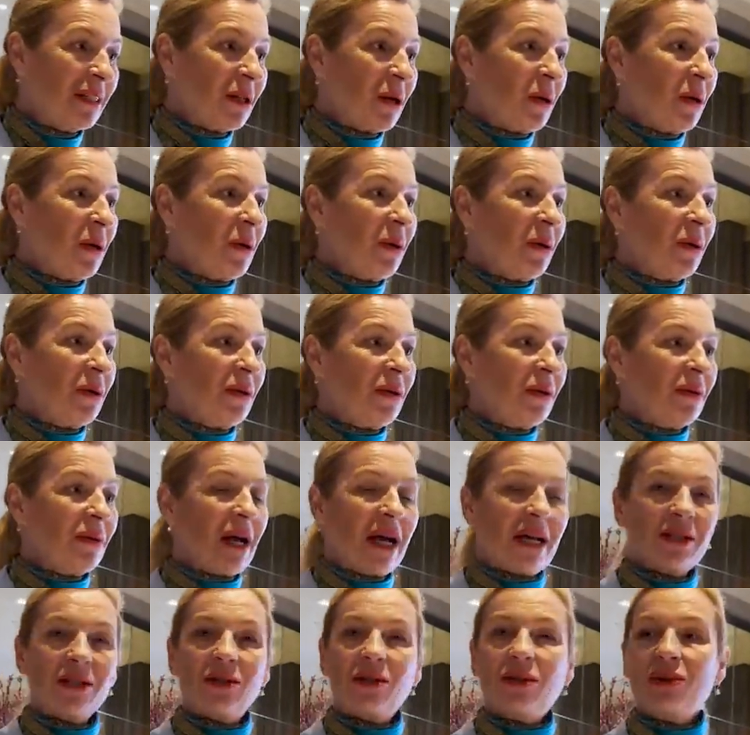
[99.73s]
So
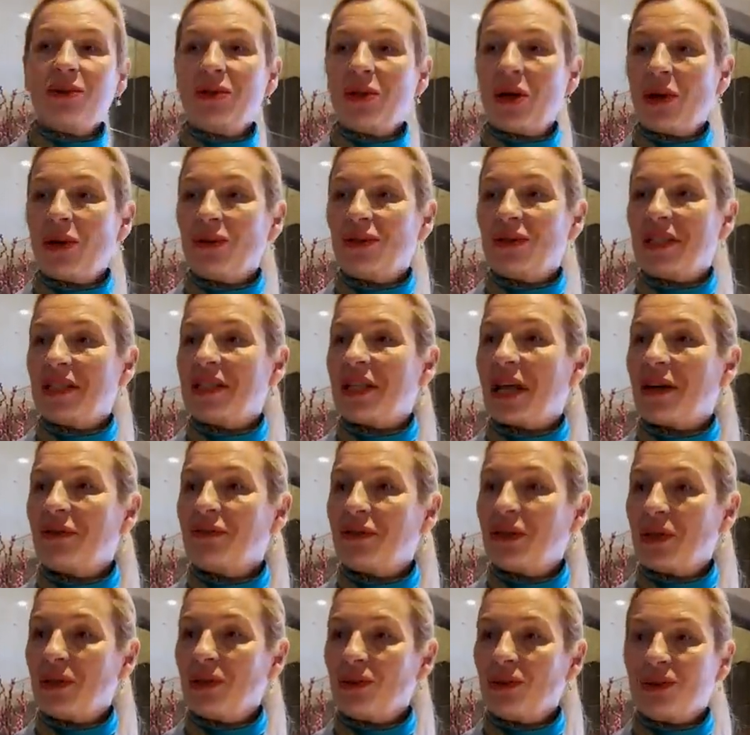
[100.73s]
as you know, this
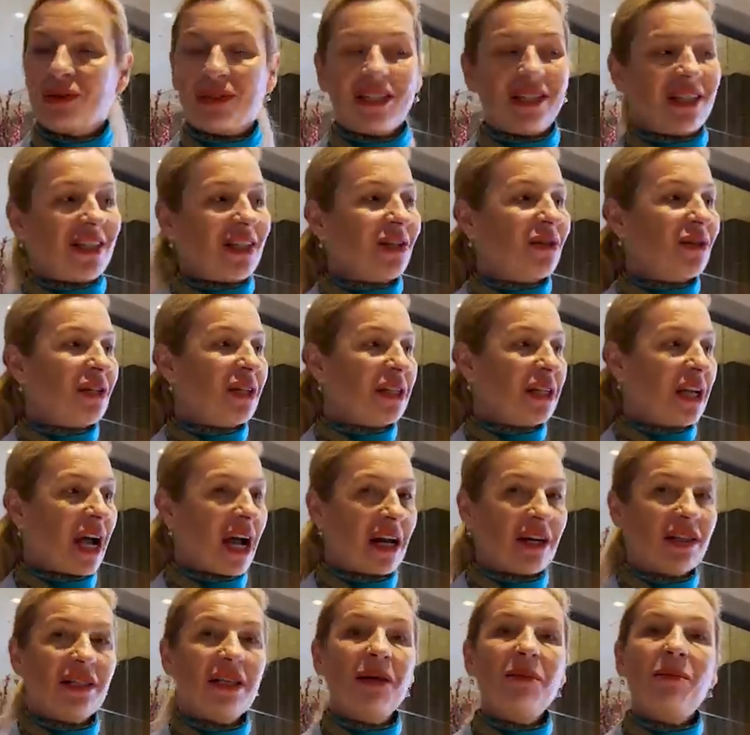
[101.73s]
afternoon tea Secret
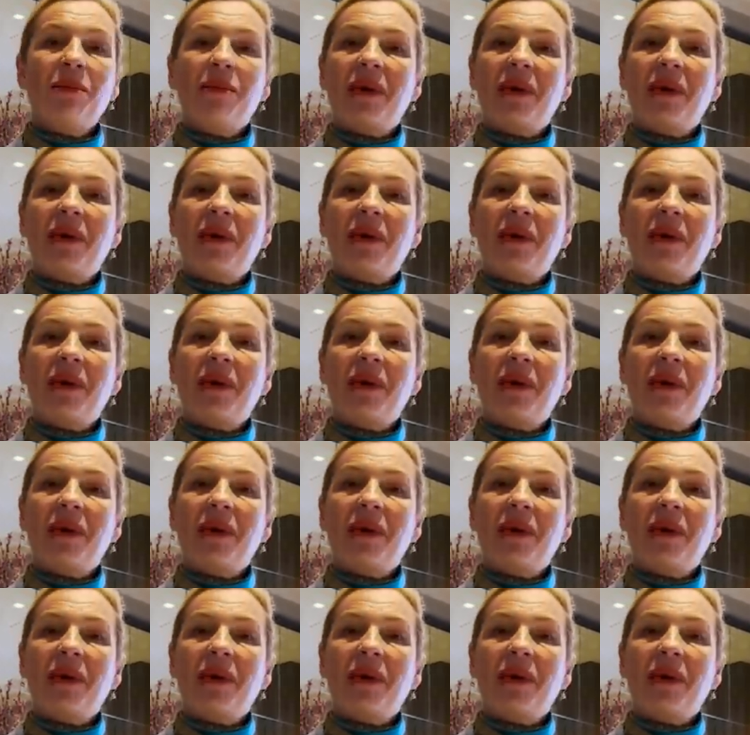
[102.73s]
Garden,